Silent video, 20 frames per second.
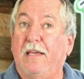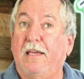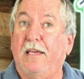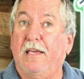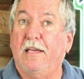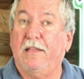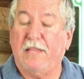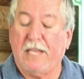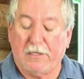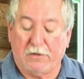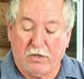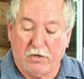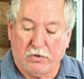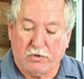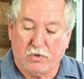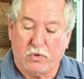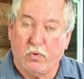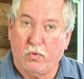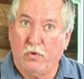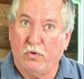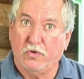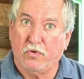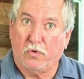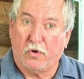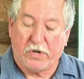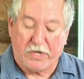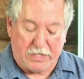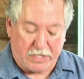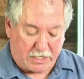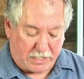in that little tool
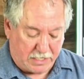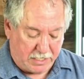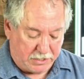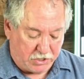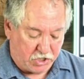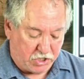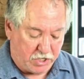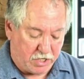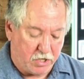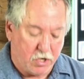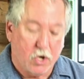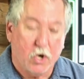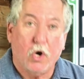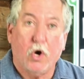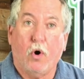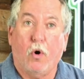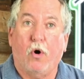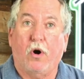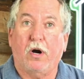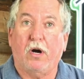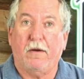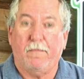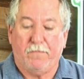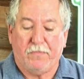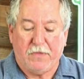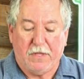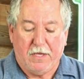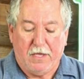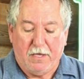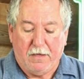drawer in the kitchen, or
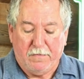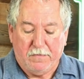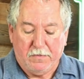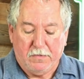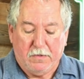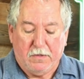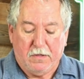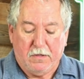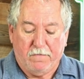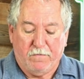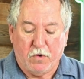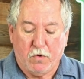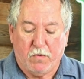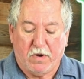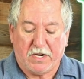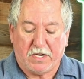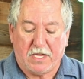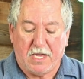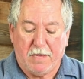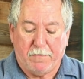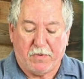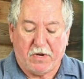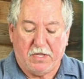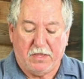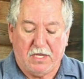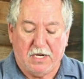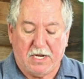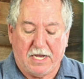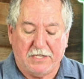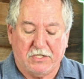if you want to keep it in
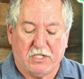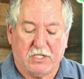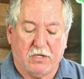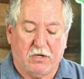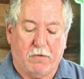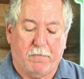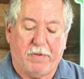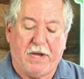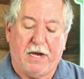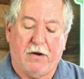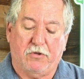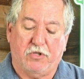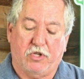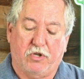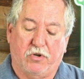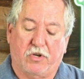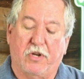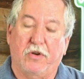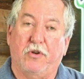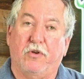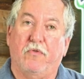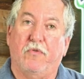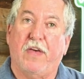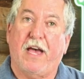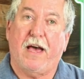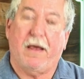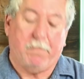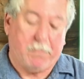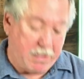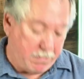the nice little pouch, you can do
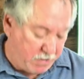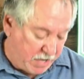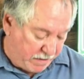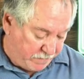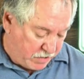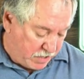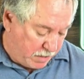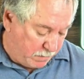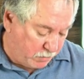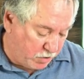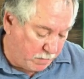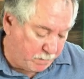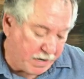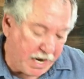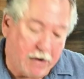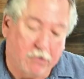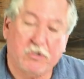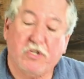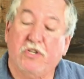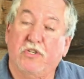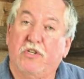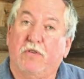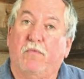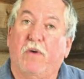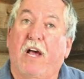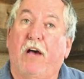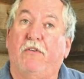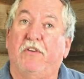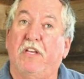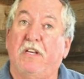that. Maybe you have a number of pouches
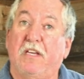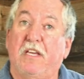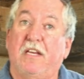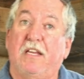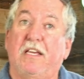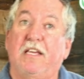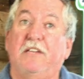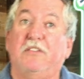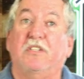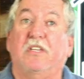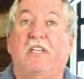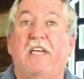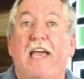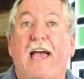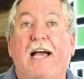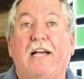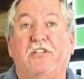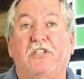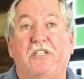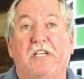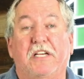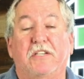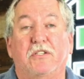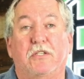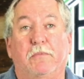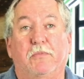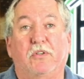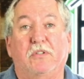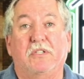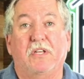around, you need easily
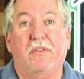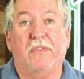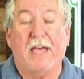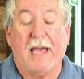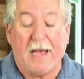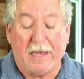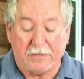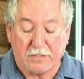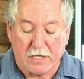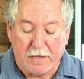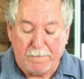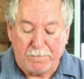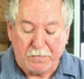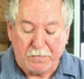accessible to that.